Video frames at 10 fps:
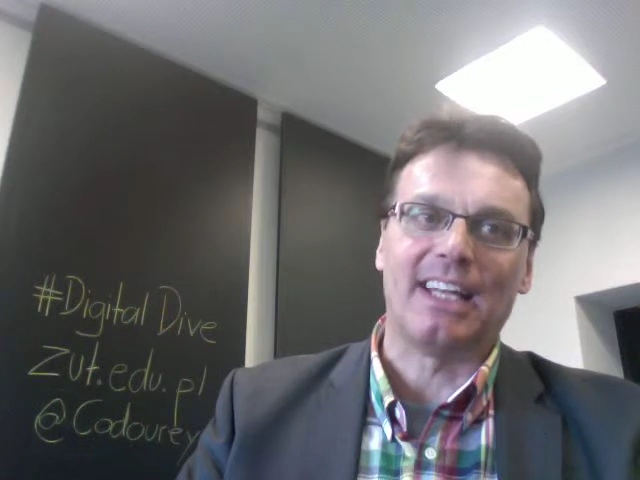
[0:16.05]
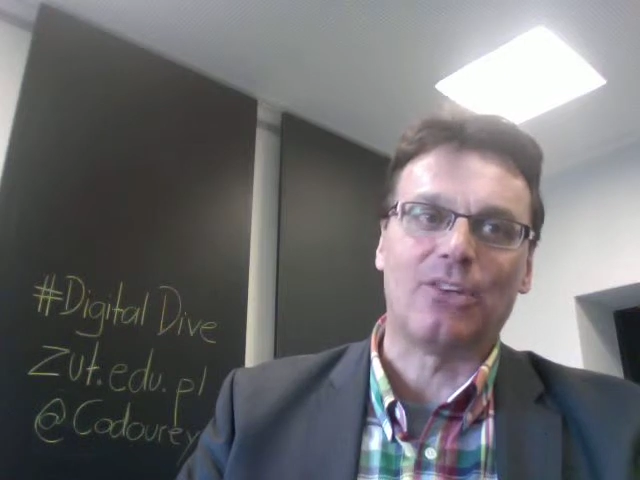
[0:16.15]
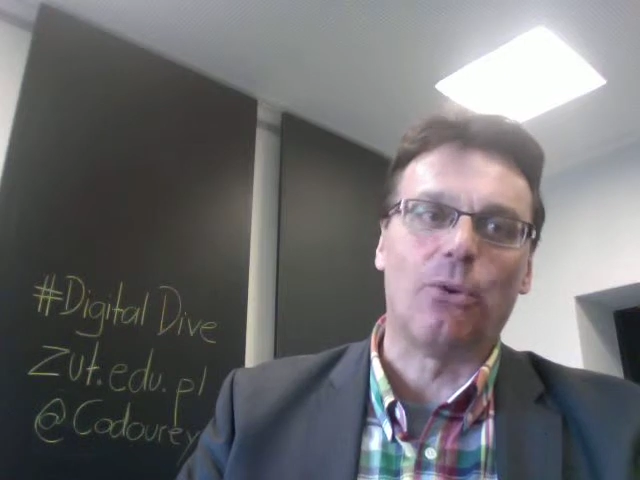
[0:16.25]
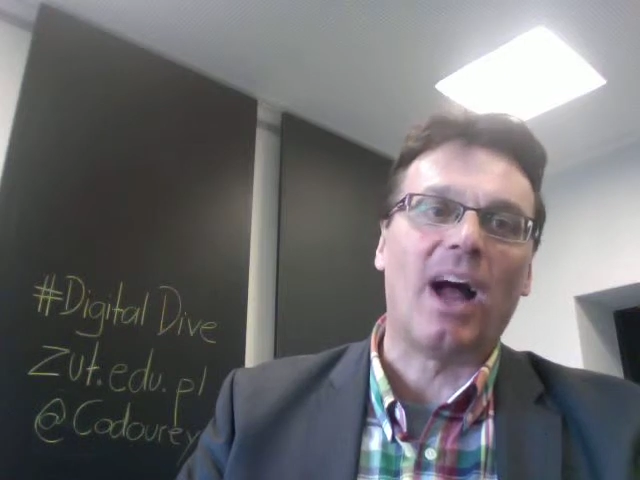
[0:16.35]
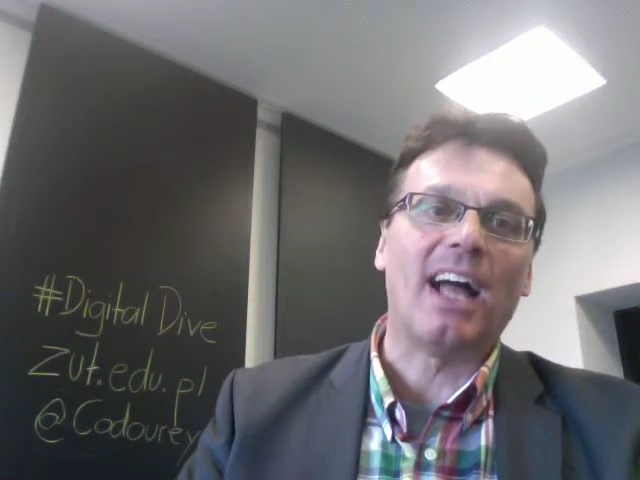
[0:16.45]

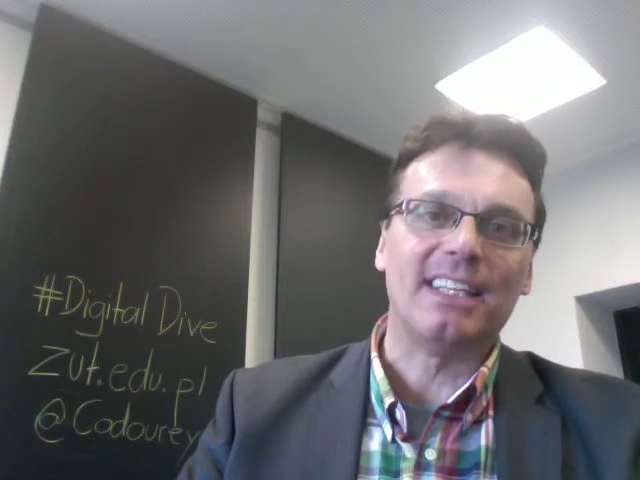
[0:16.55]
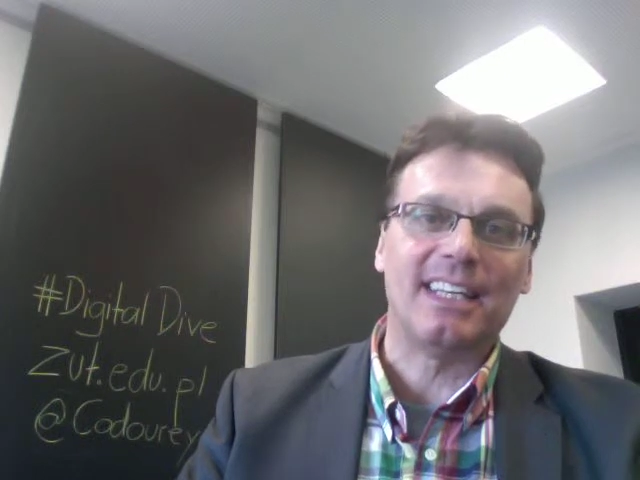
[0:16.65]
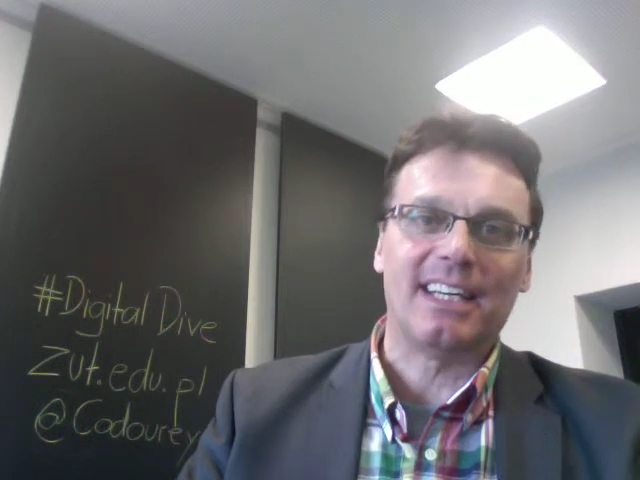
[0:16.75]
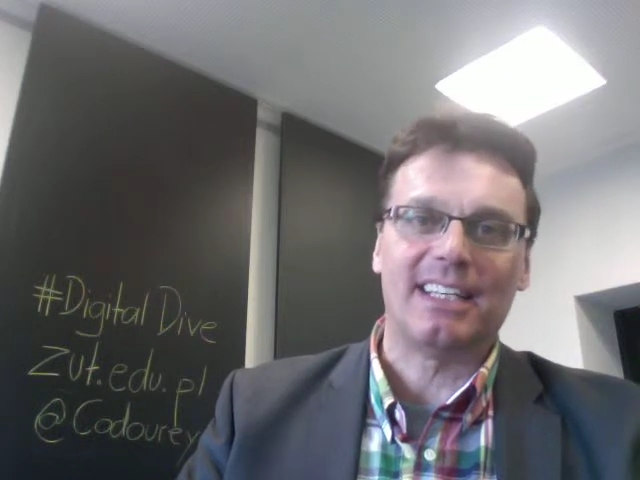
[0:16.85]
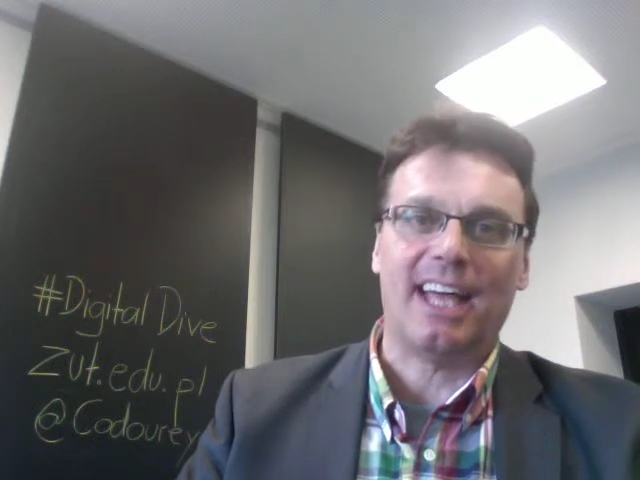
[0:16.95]

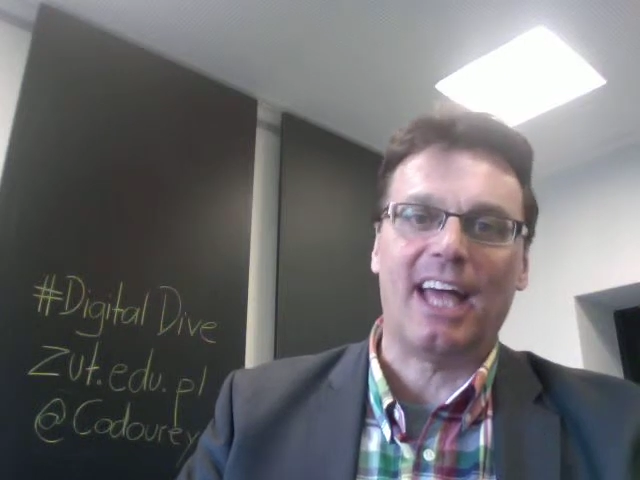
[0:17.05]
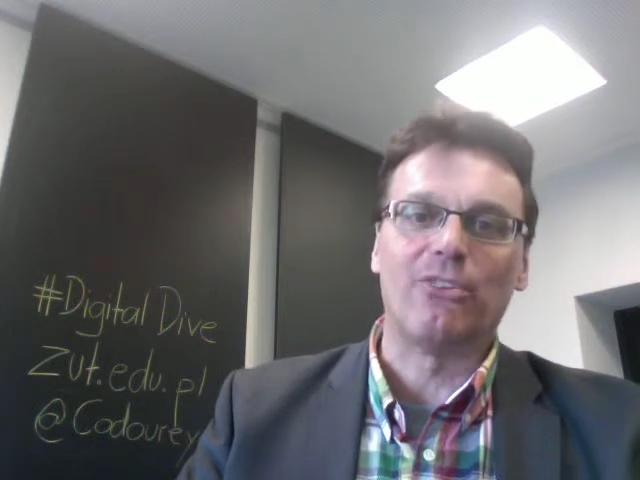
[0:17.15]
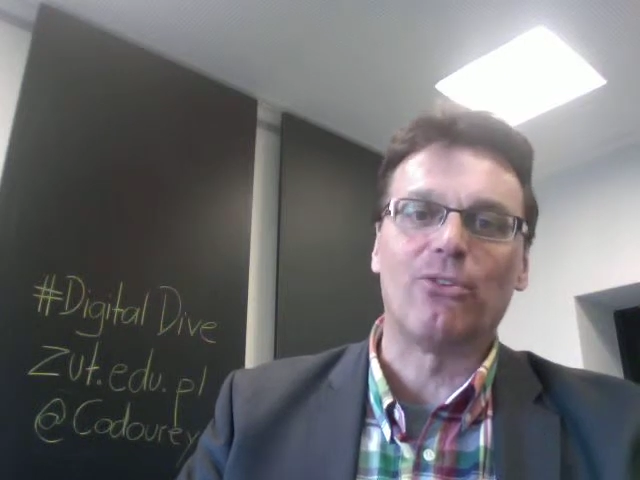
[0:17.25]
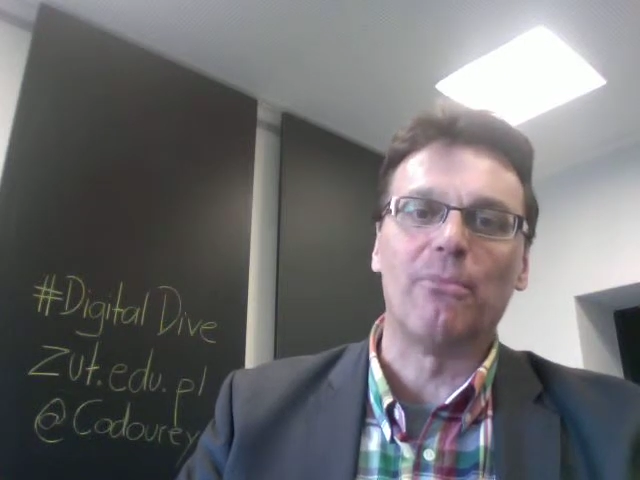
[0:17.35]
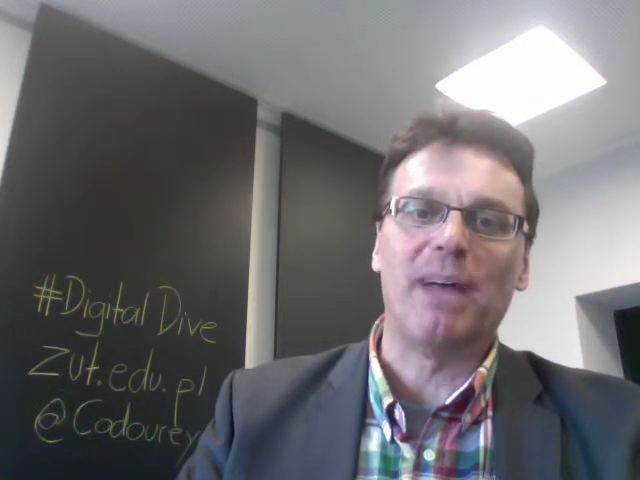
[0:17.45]
Lithuania
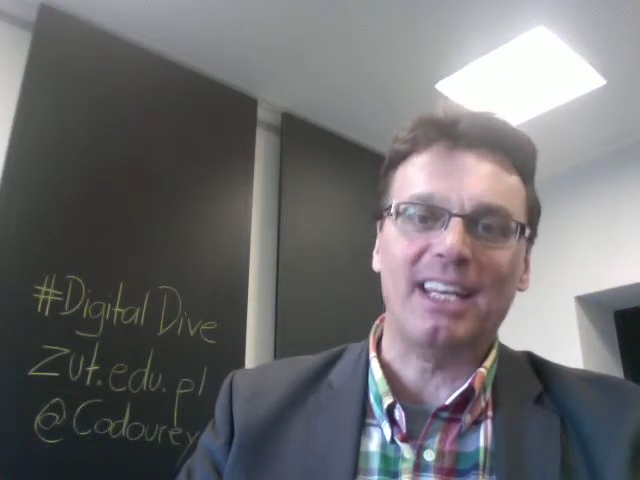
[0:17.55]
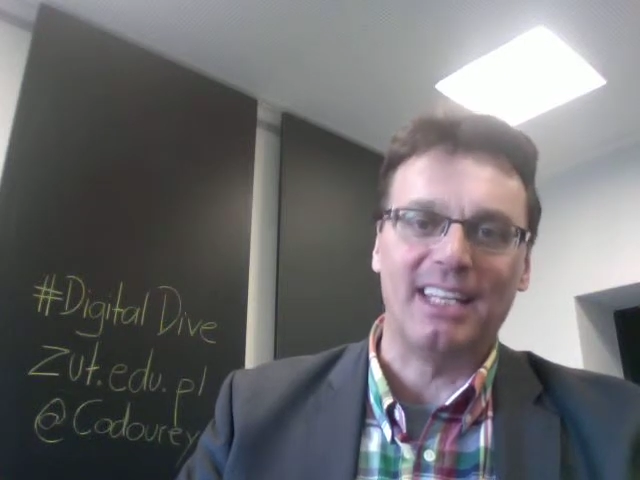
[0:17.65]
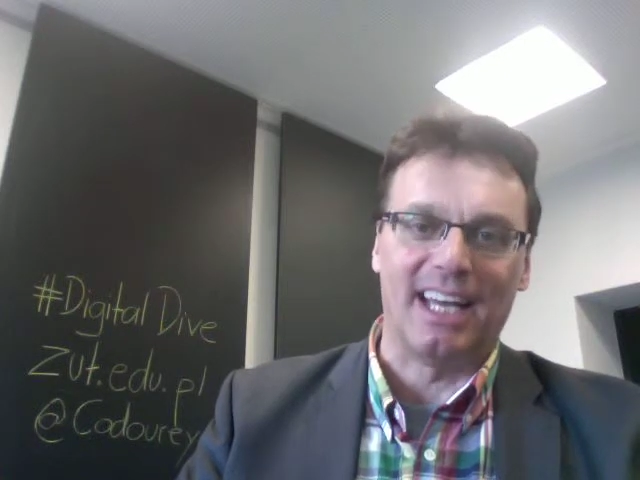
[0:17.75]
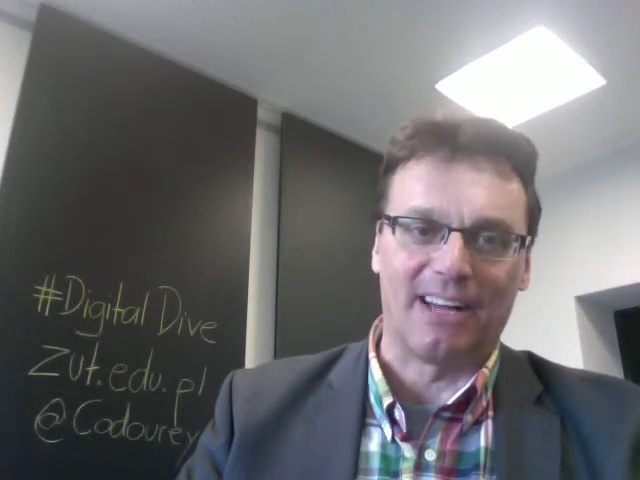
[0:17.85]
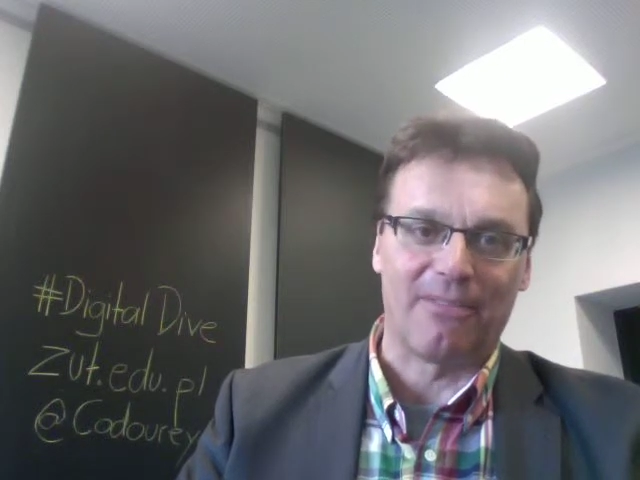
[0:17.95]
and
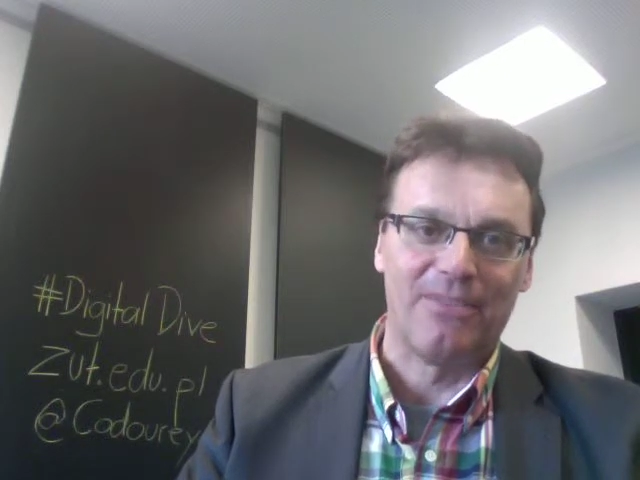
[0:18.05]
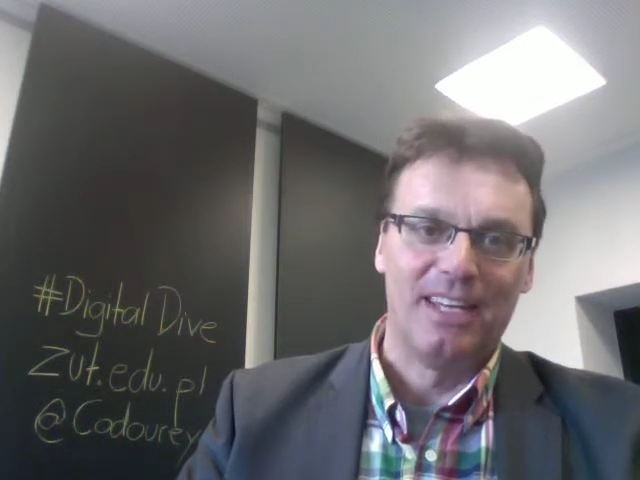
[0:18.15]
Romania.